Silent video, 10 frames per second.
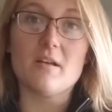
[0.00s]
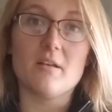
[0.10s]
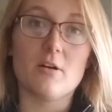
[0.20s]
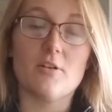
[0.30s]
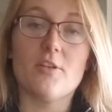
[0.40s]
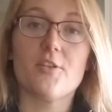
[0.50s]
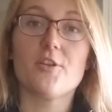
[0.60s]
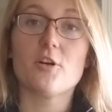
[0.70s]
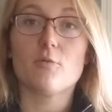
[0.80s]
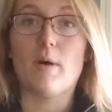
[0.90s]
or the
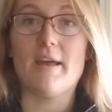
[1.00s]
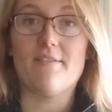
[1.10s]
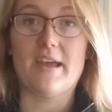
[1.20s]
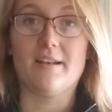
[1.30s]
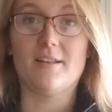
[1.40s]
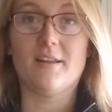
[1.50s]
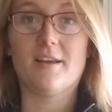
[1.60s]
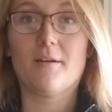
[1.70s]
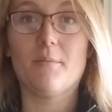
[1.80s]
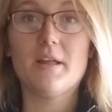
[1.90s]
third way of handling
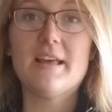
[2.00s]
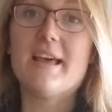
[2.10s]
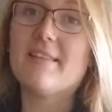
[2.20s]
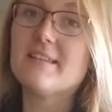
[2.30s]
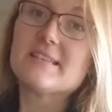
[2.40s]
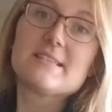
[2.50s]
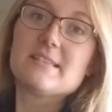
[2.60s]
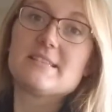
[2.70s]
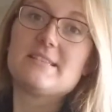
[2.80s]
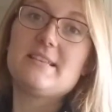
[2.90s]
them. And this
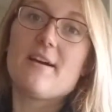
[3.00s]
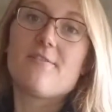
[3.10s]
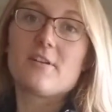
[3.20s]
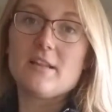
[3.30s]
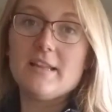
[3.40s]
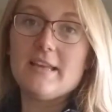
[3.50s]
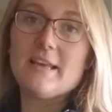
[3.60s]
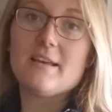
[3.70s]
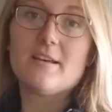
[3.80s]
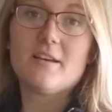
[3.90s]
is
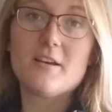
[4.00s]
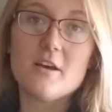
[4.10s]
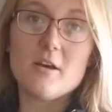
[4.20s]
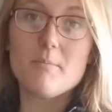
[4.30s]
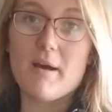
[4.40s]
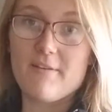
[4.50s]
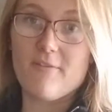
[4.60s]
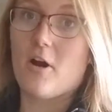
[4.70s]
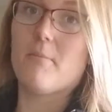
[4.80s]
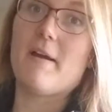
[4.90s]
definitely by
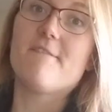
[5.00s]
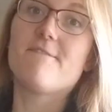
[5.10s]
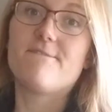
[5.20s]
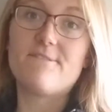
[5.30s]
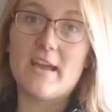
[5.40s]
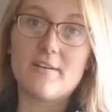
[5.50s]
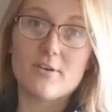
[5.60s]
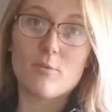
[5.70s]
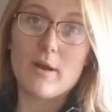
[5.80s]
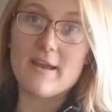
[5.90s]
far my
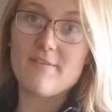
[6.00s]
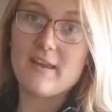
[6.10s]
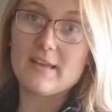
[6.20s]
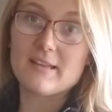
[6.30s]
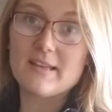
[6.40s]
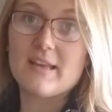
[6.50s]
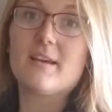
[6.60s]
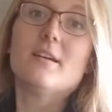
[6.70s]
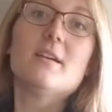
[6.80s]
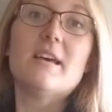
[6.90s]
favorite way of handling
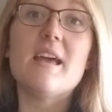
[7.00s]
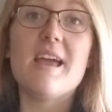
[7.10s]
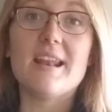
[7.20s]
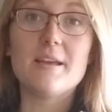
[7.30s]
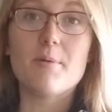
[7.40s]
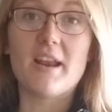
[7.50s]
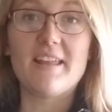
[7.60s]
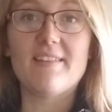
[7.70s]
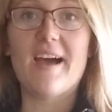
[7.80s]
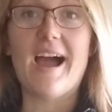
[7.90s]
any
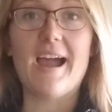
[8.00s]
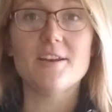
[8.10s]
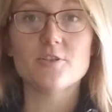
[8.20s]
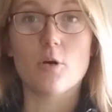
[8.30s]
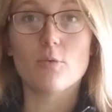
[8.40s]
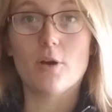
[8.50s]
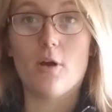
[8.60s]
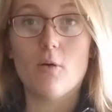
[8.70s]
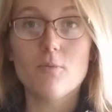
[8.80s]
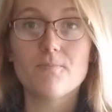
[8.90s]
bunny that I don't
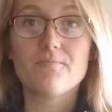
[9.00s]
know.